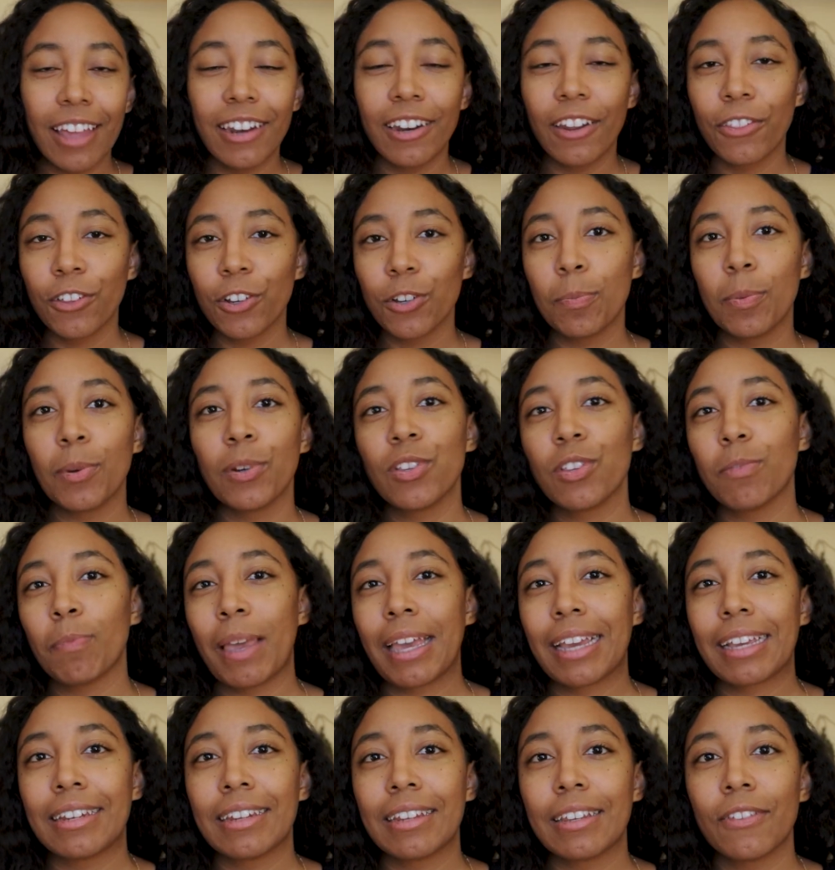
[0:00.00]
Another
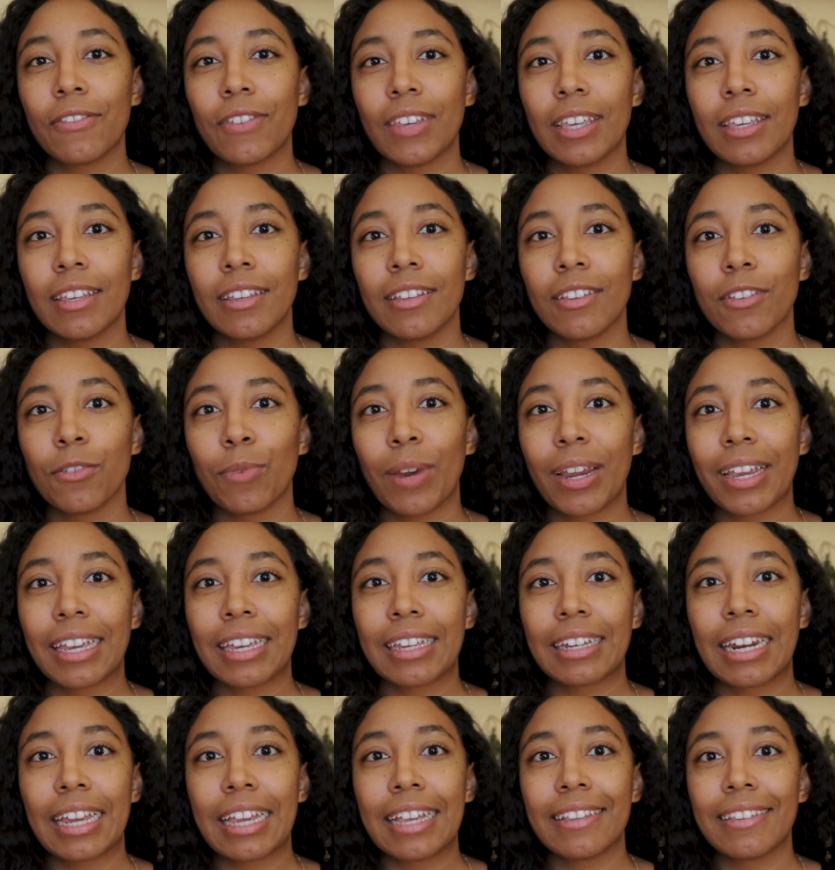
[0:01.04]
perspective is
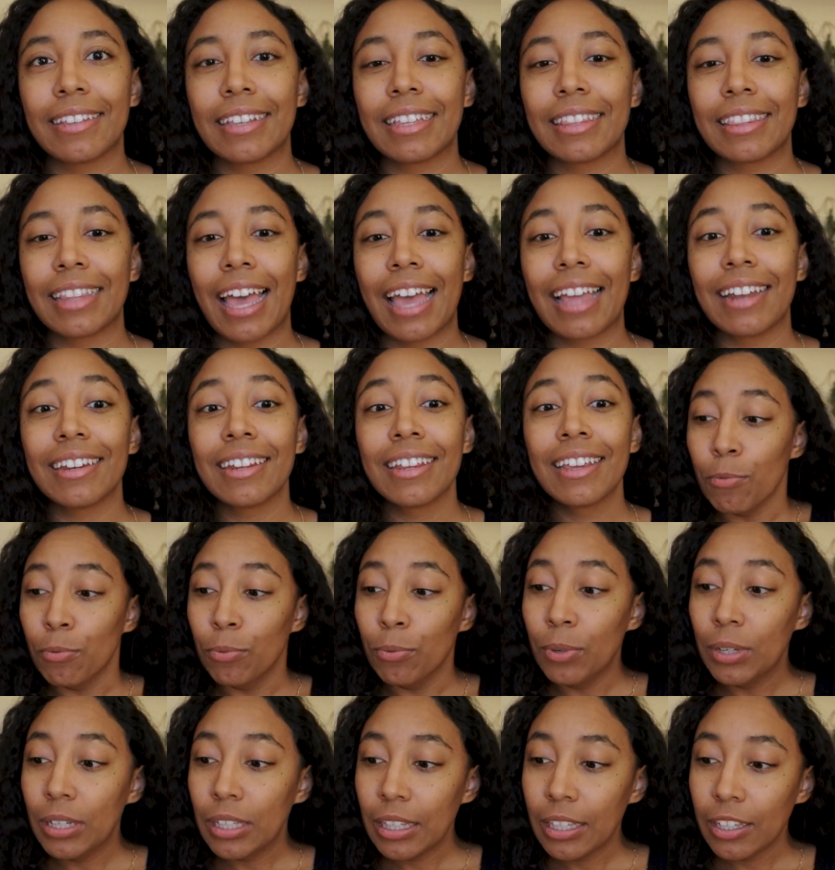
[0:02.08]
recognizing that
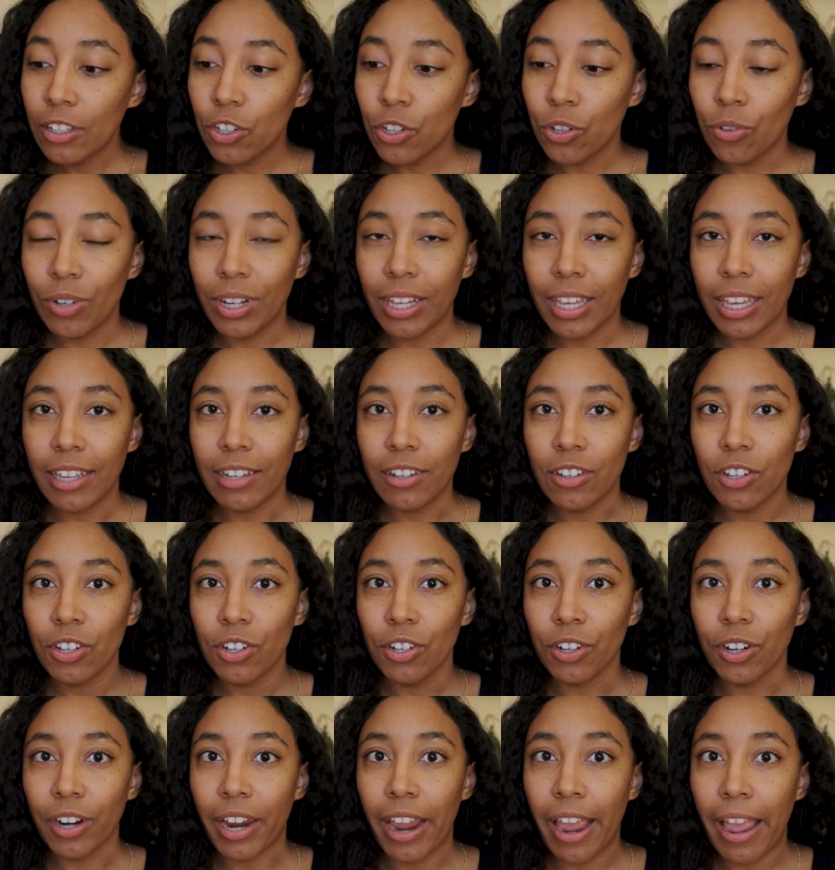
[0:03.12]
really tuning into
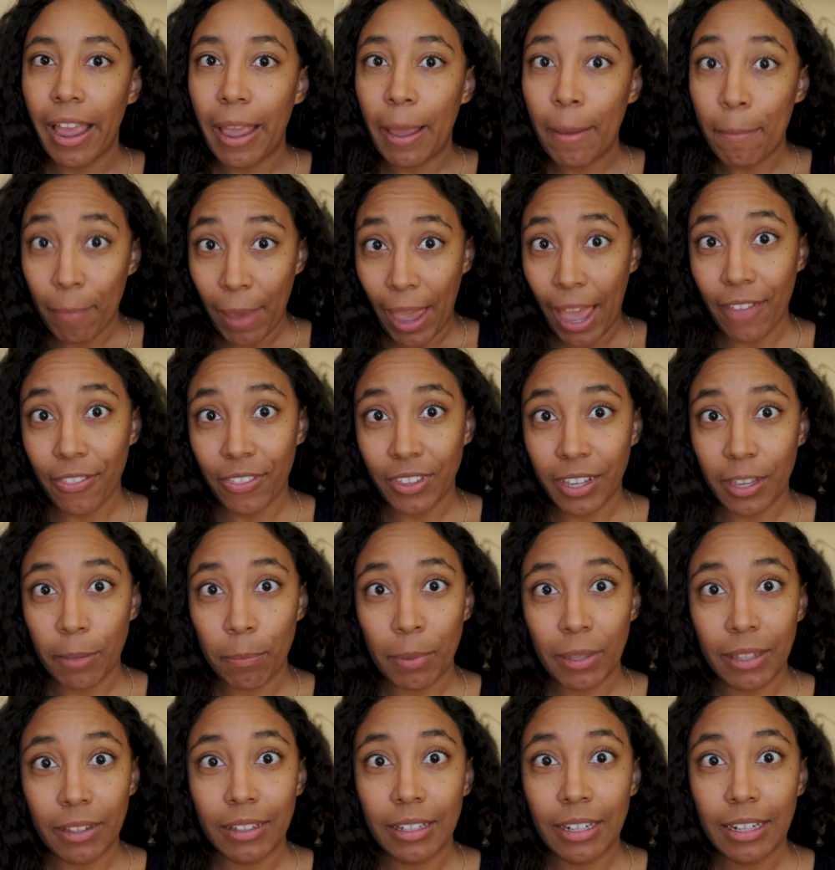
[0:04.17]
your empathic
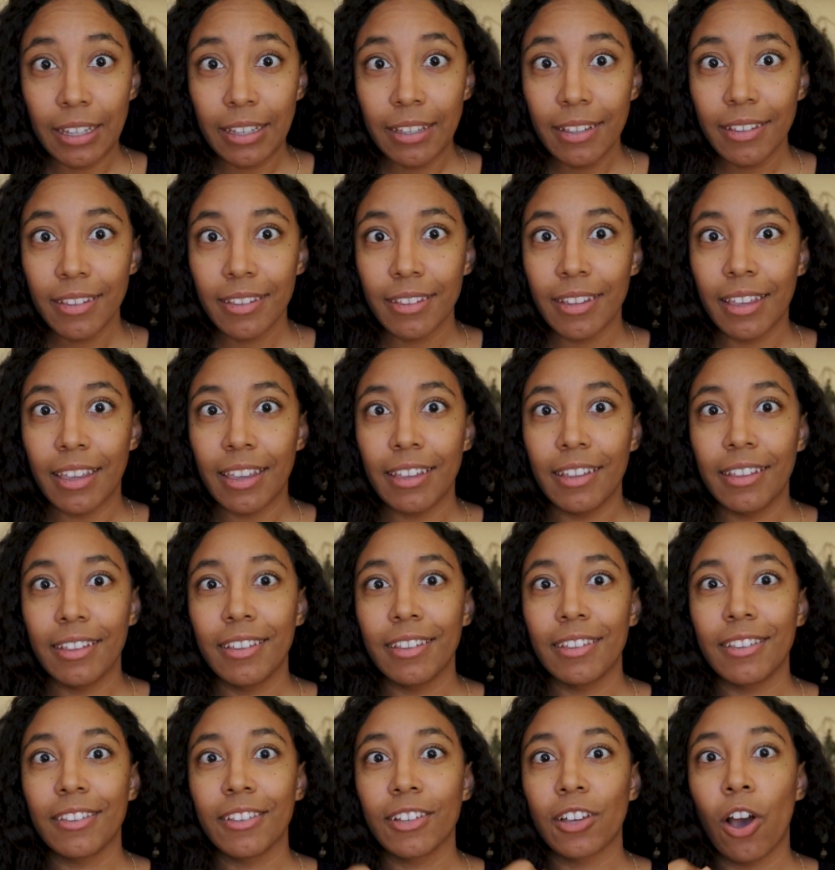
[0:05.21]
abilities
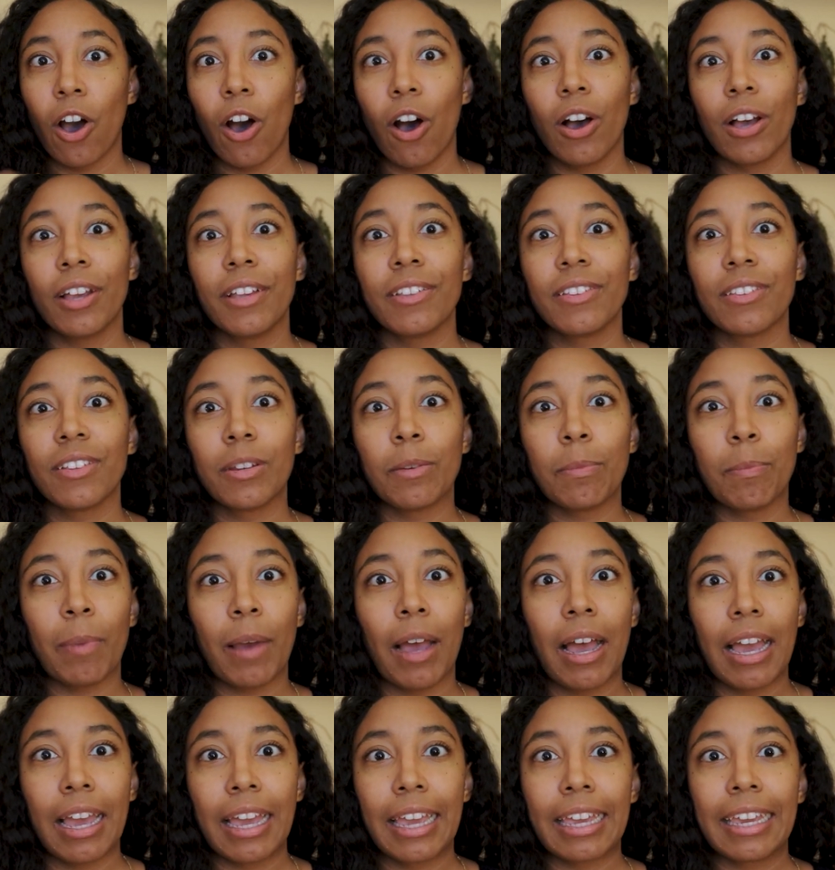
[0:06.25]
is caused
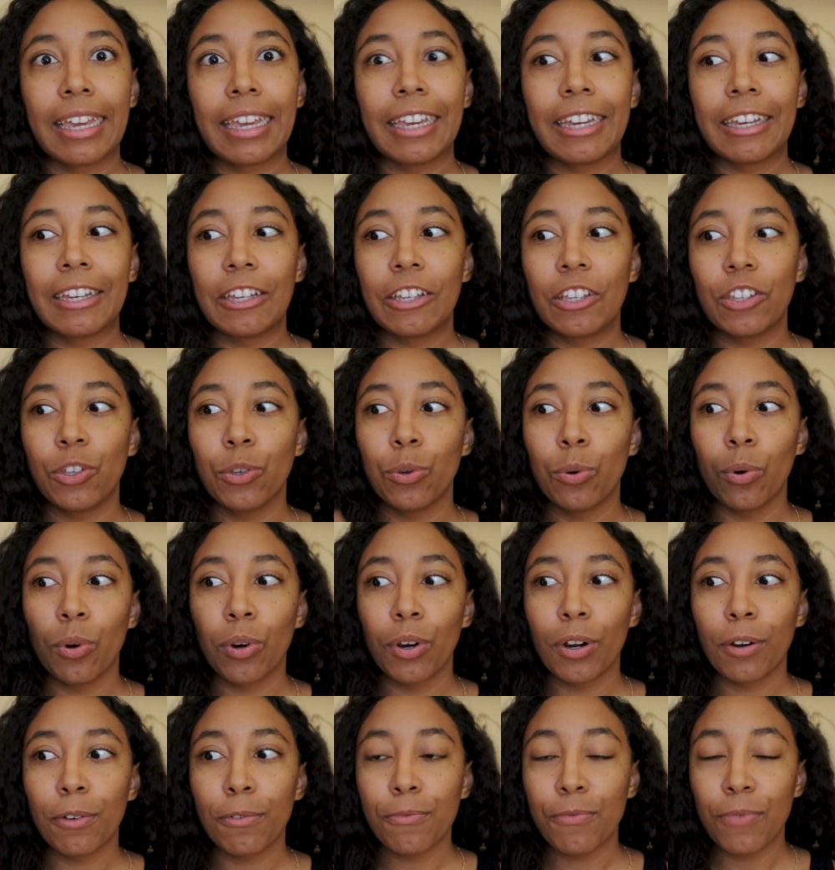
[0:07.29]
by
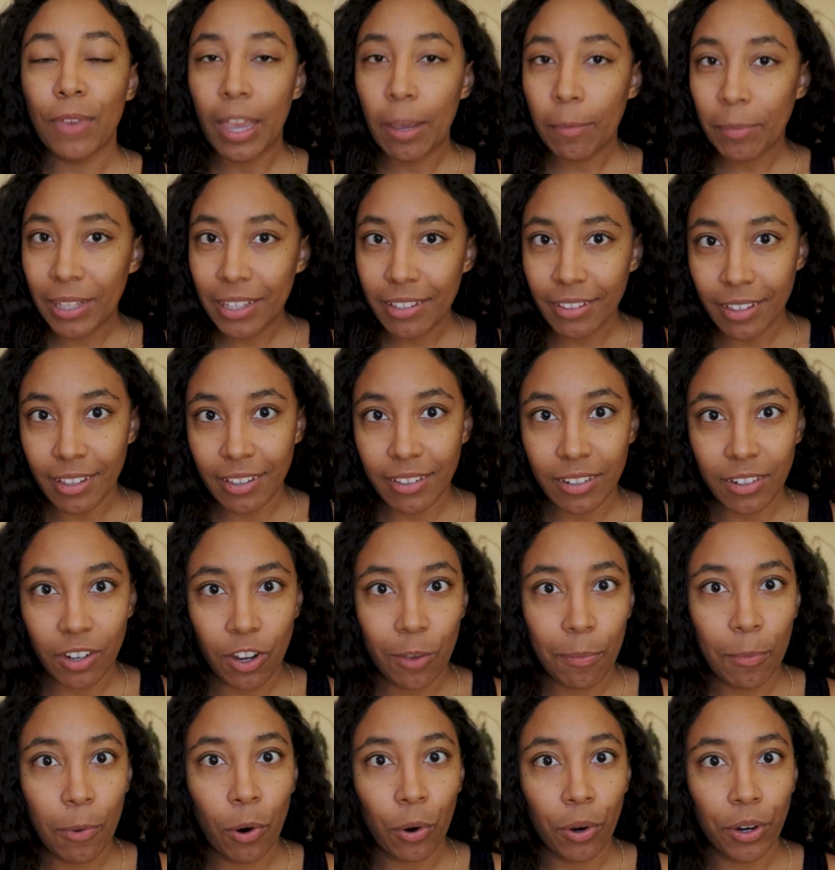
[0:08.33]
your family
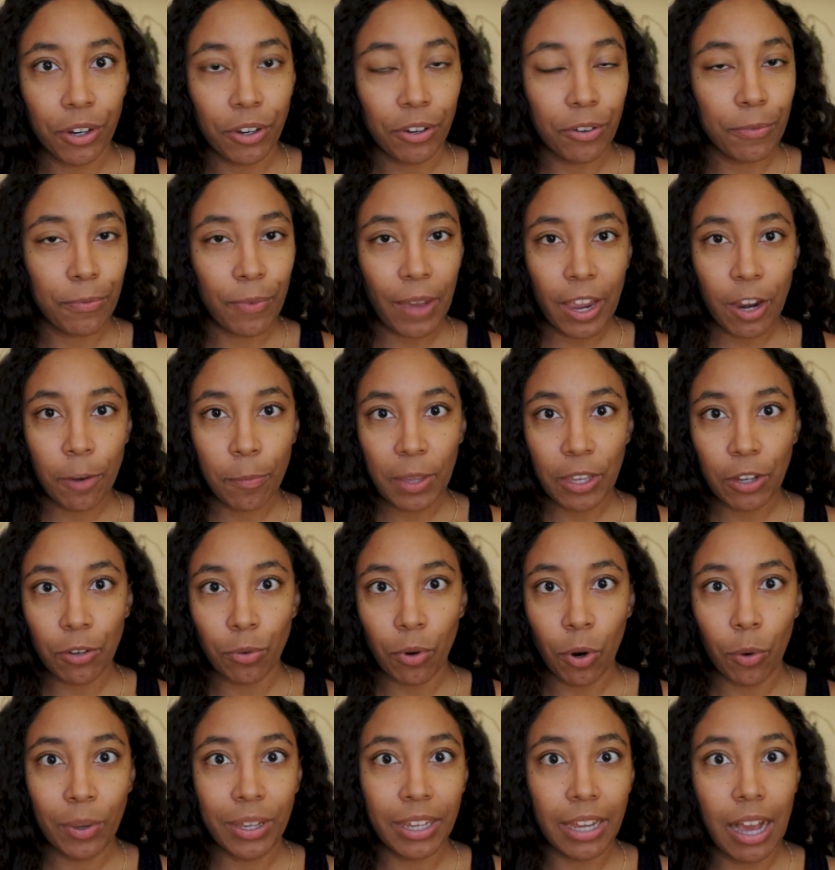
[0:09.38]
system or your environment
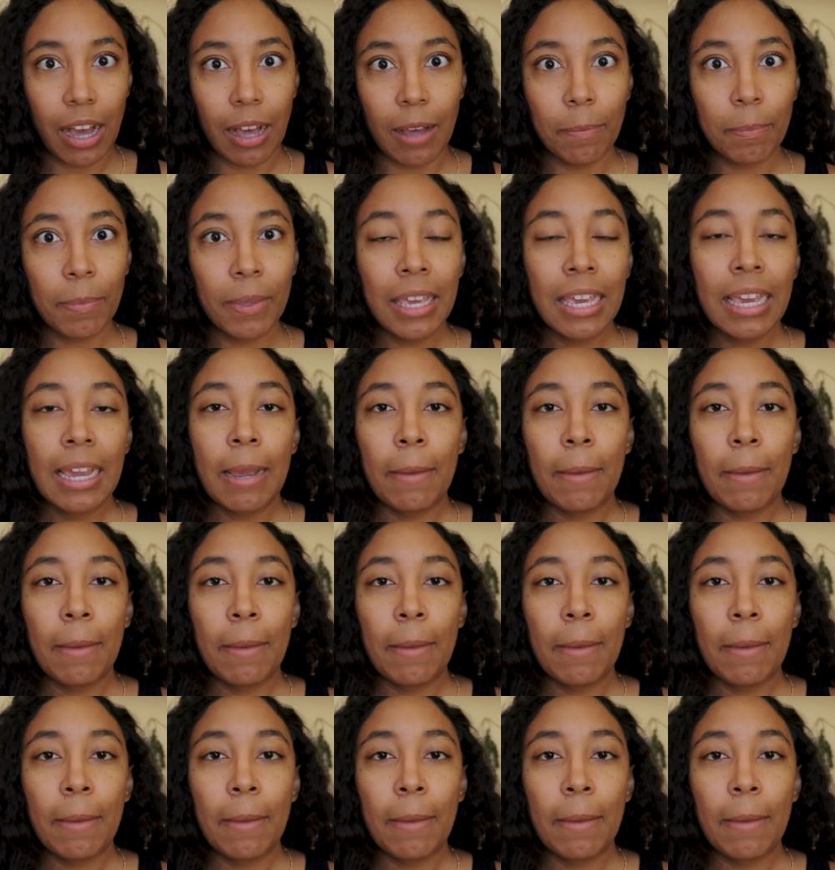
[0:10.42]
growing up